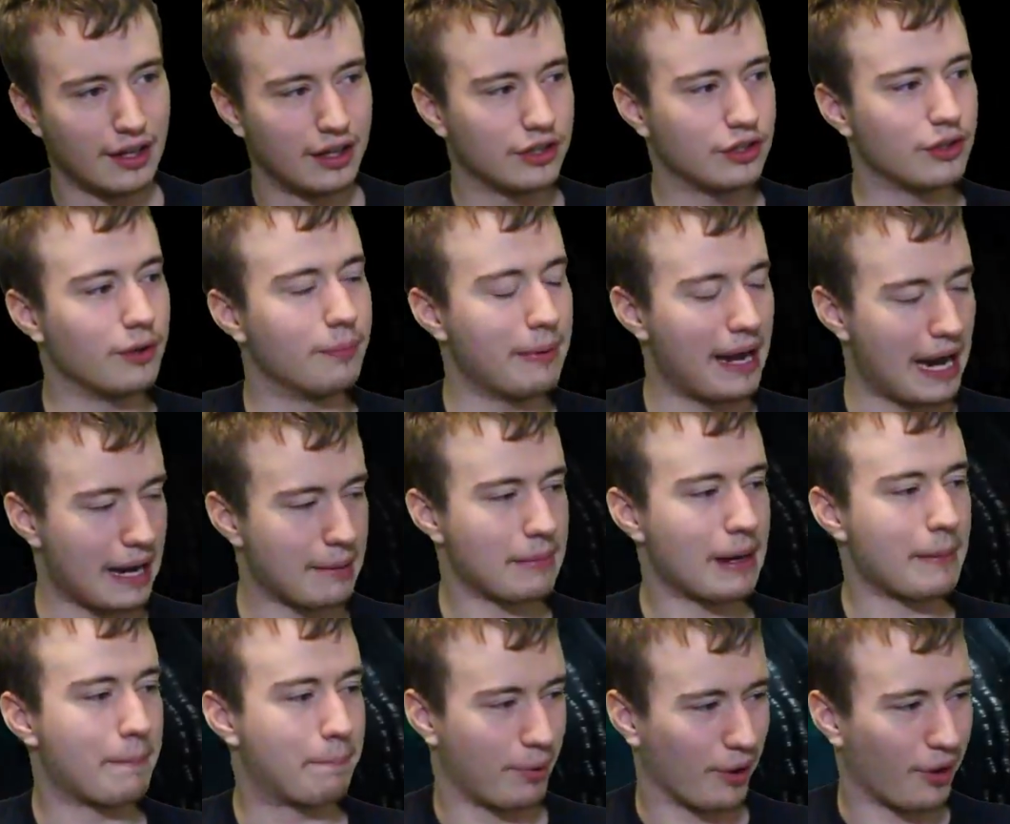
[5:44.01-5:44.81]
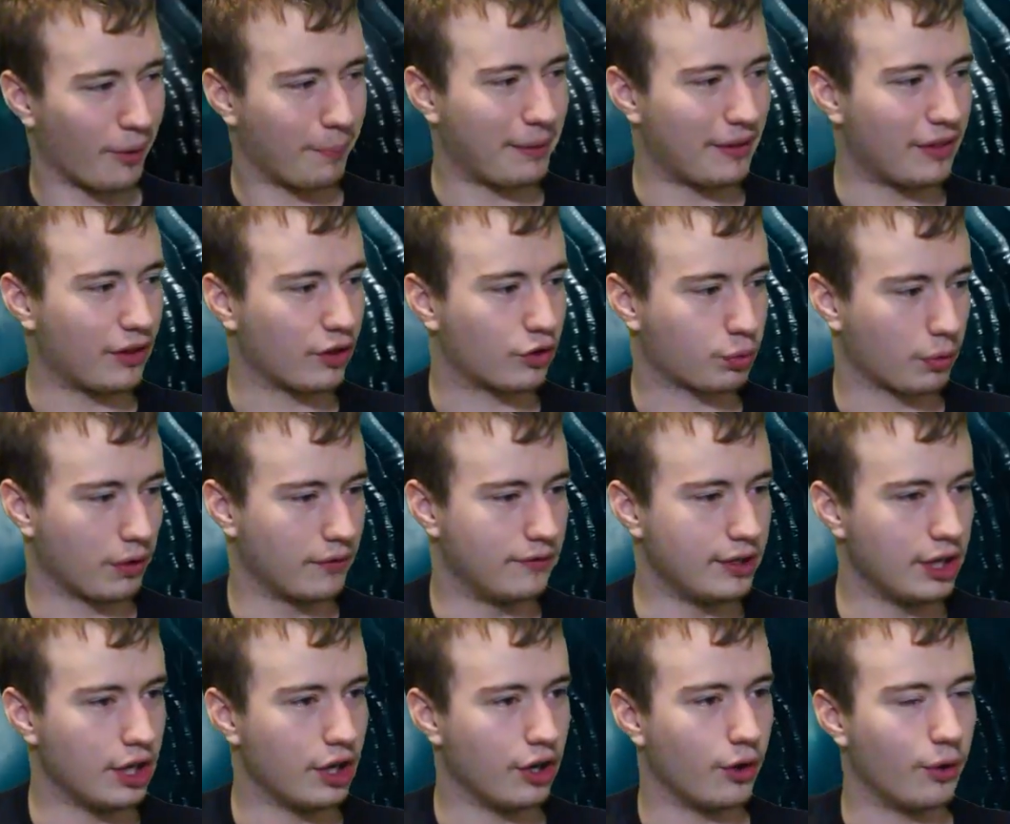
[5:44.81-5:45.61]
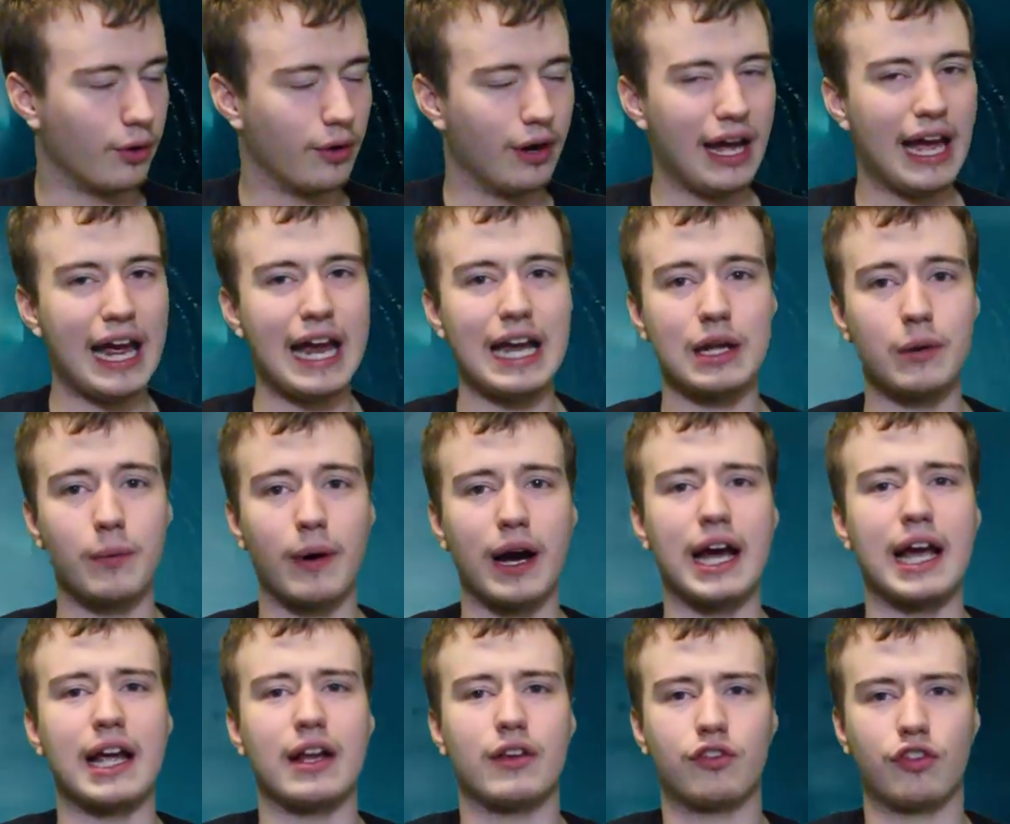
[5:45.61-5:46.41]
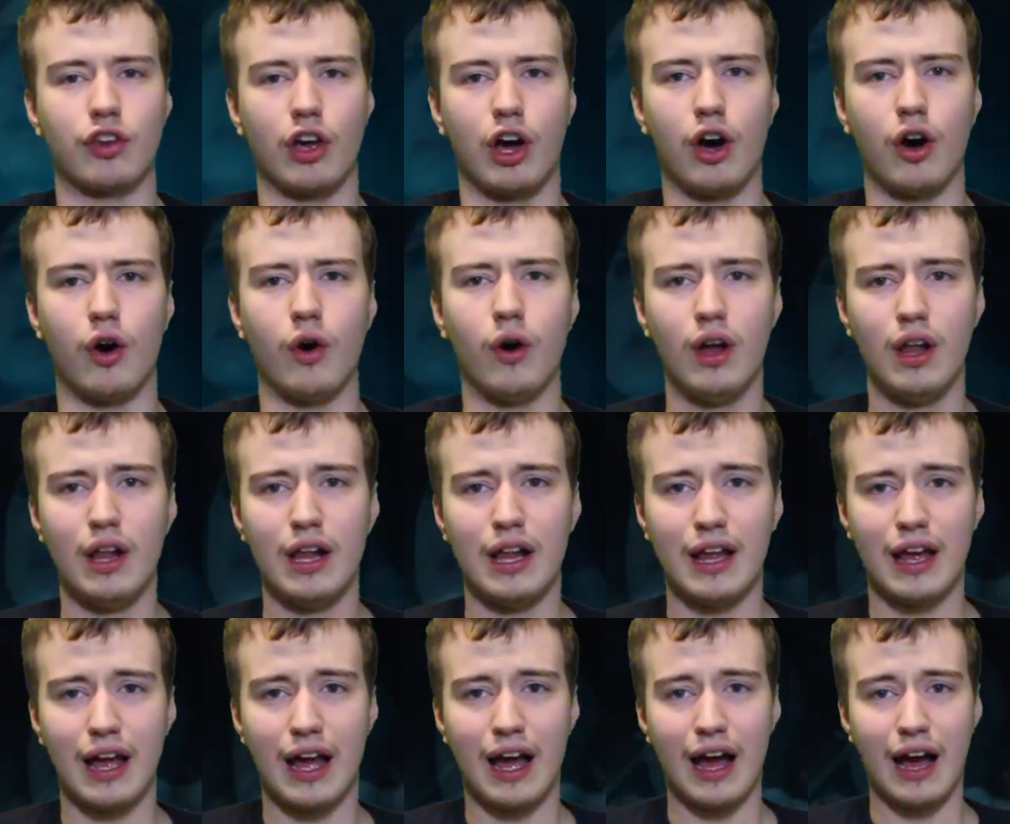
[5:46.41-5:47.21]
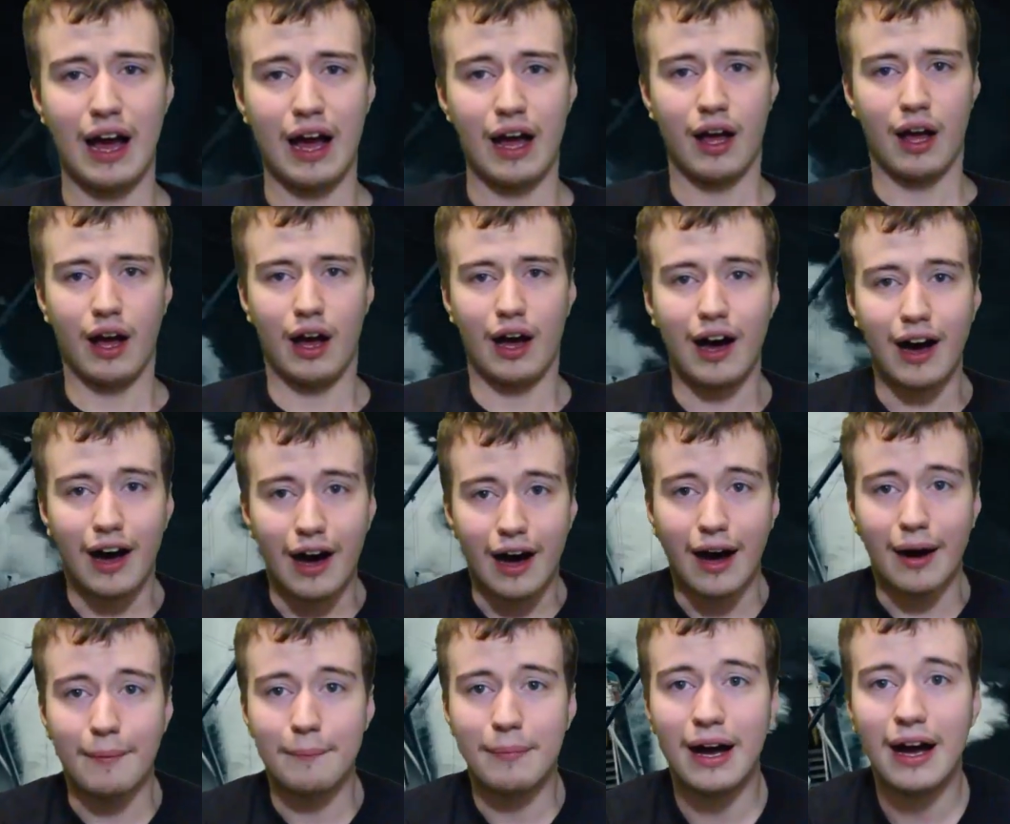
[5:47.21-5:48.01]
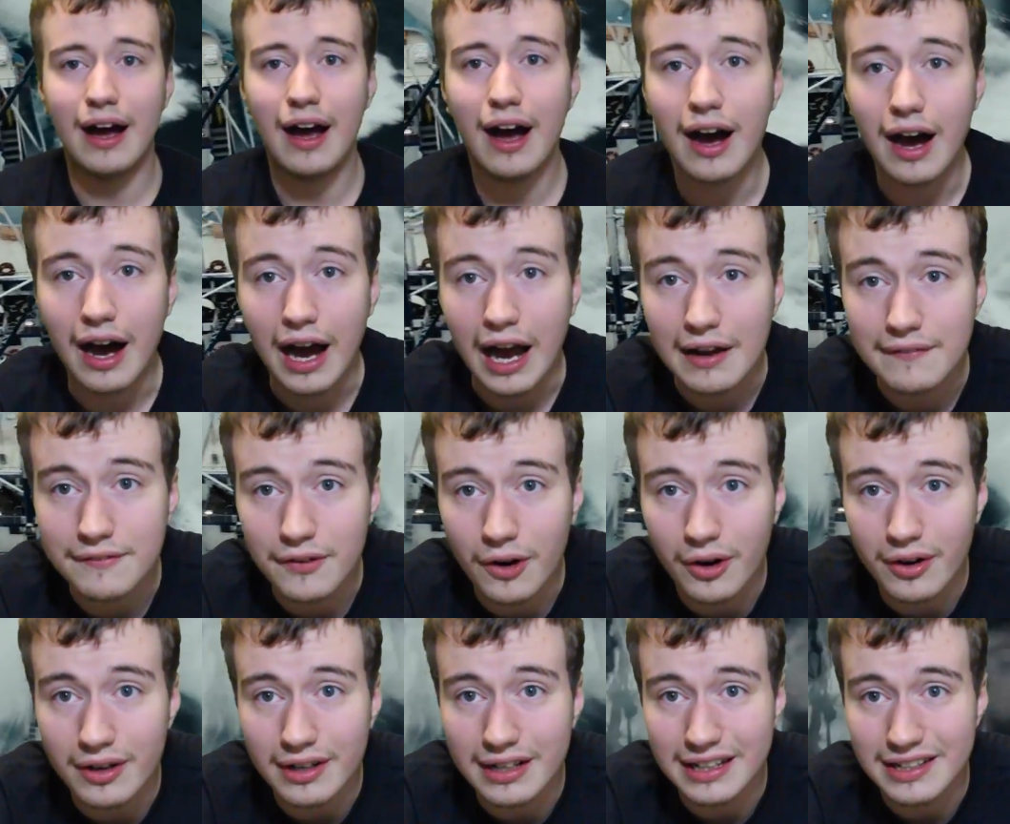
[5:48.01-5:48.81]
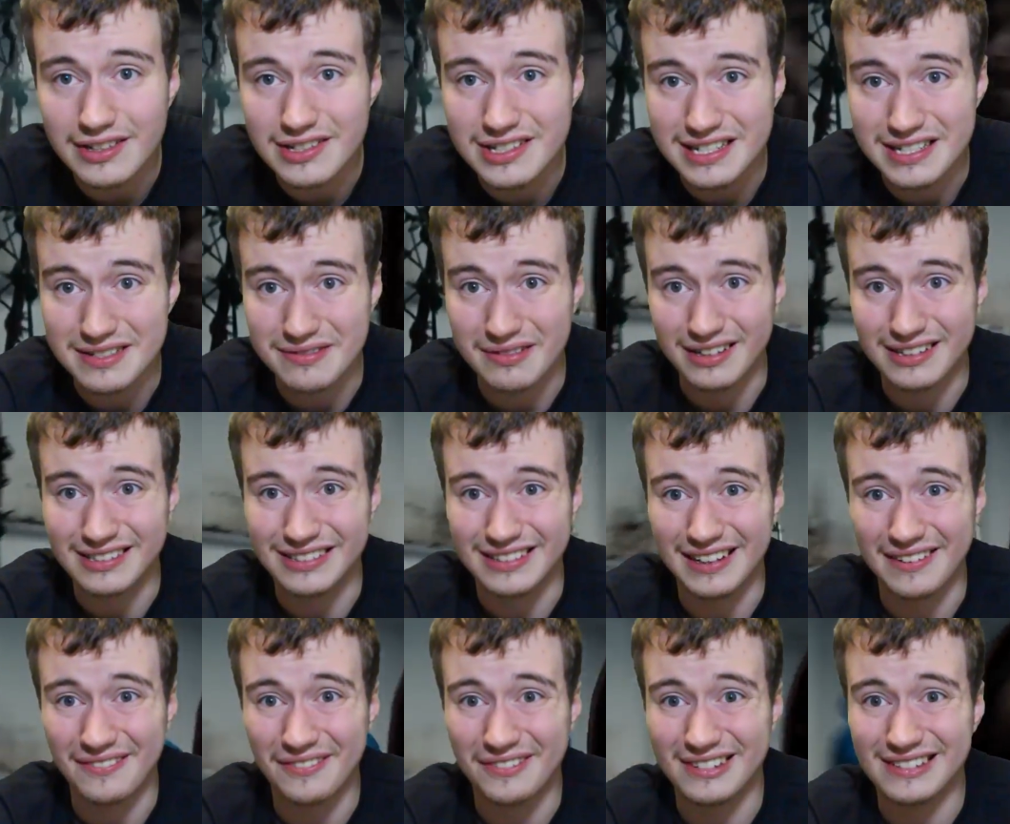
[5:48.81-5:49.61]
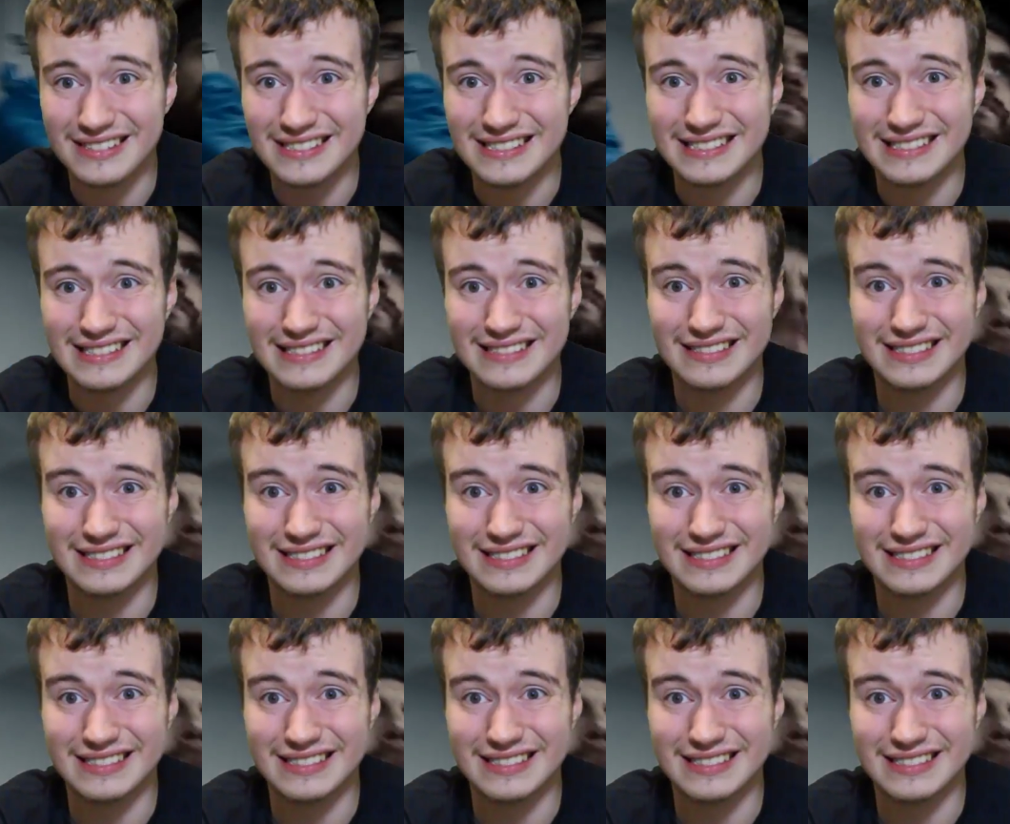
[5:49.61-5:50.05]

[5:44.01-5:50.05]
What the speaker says: You made me burp in this review. Anyway, so, I've already just recorded for like